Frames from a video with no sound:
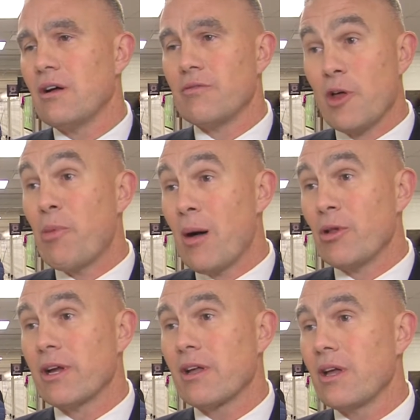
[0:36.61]
the
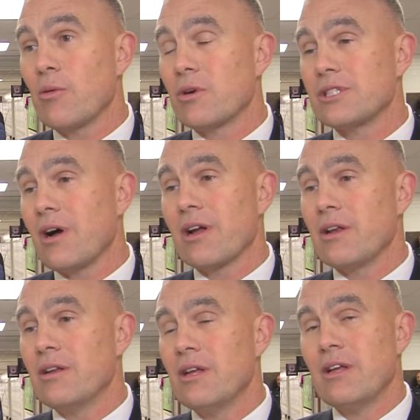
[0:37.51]
public and we're
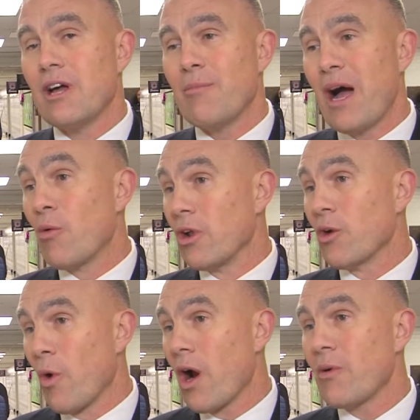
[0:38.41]
talking about really
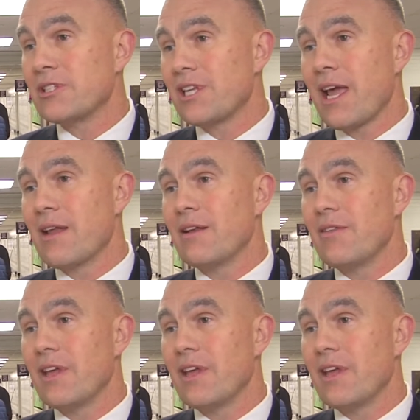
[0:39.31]
where we stand in,